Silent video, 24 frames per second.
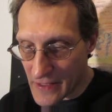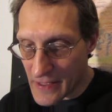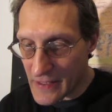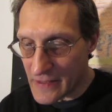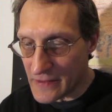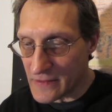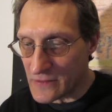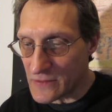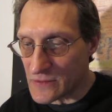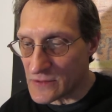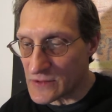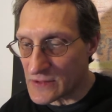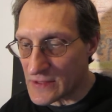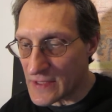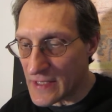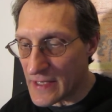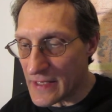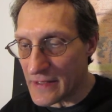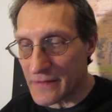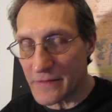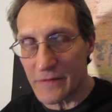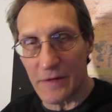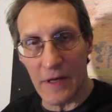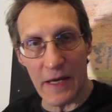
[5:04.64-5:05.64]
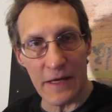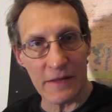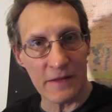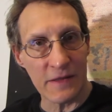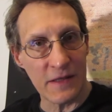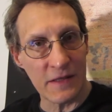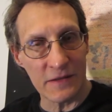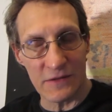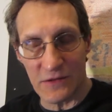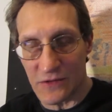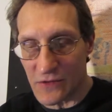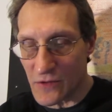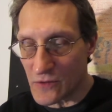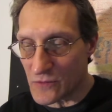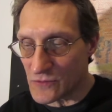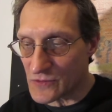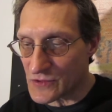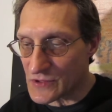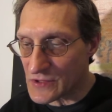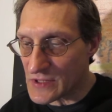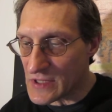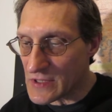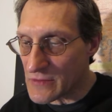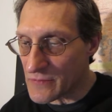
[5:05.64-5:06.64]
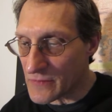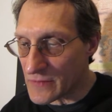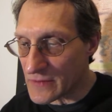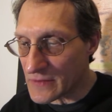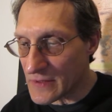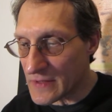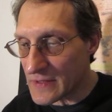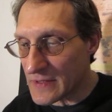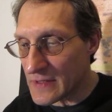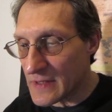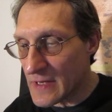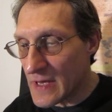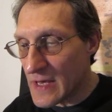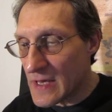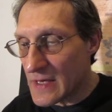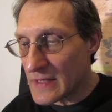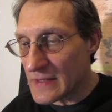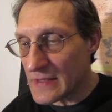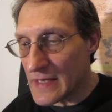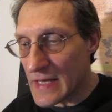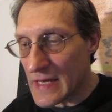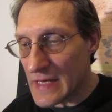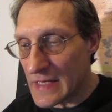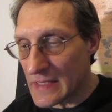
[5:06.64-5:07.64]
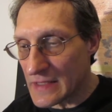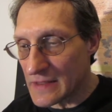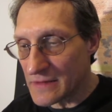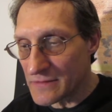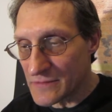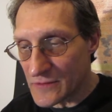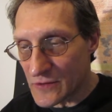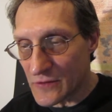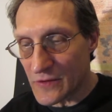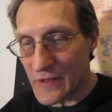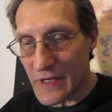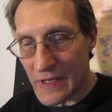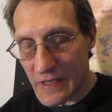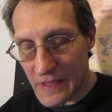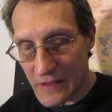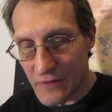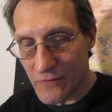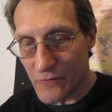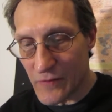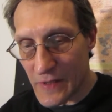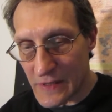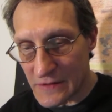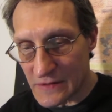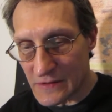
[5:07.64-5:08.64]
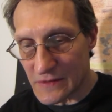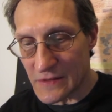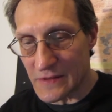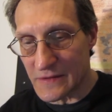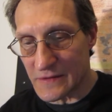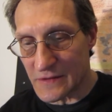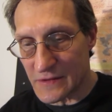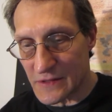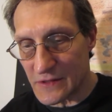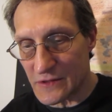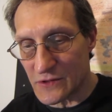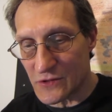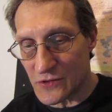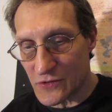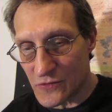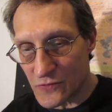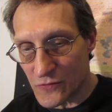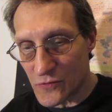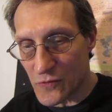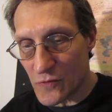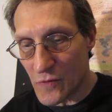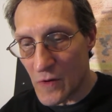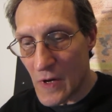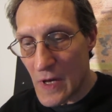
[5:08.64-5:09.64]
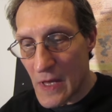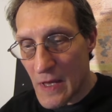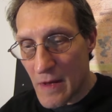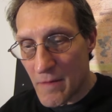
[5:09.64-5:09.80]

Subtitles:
I understand that. That's no secret. The natives are getting restless. It's true.